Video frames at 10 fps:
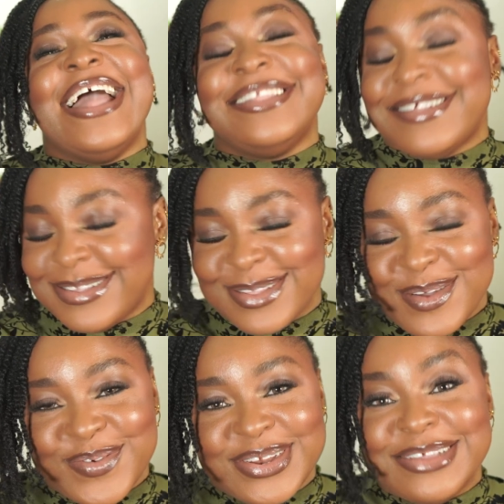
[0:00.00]
this is
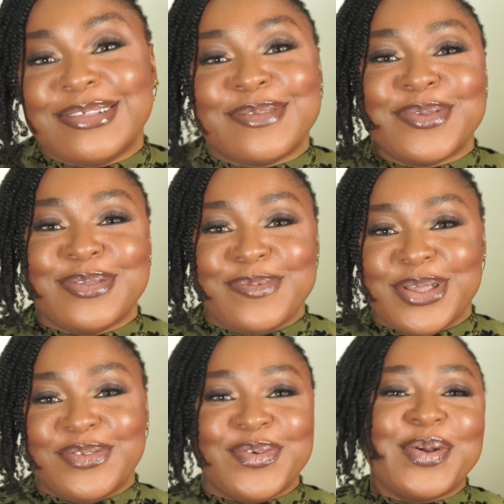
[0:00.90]
not funny, it's not supposed to be
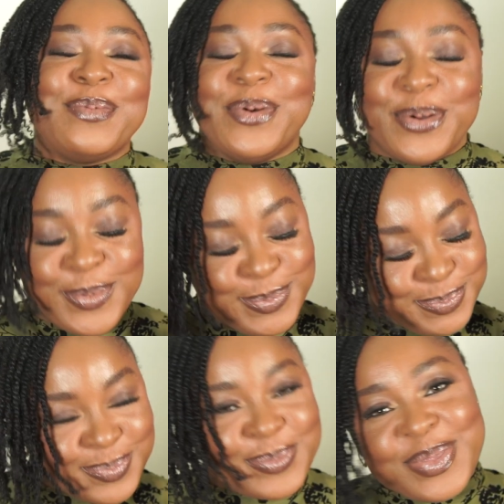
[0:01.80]
a joke, but
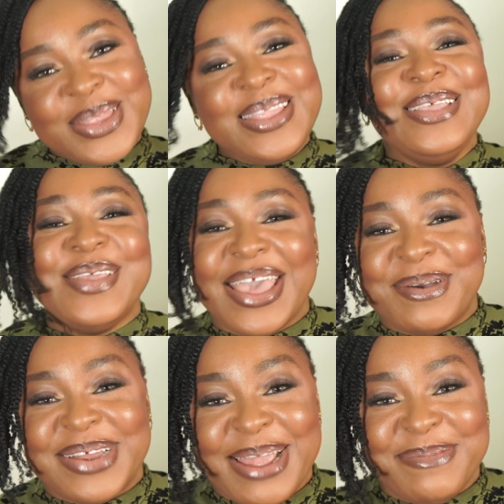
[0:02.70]
you get
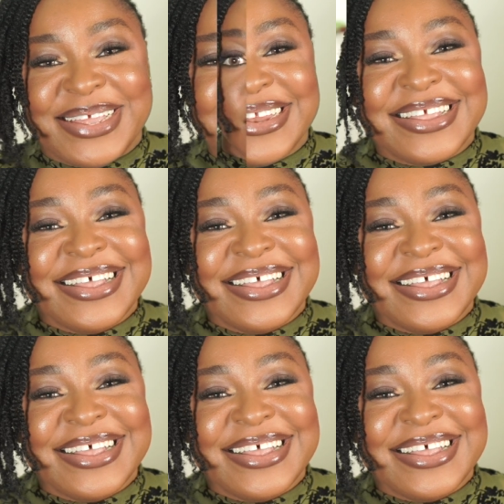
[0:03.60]
what I mean.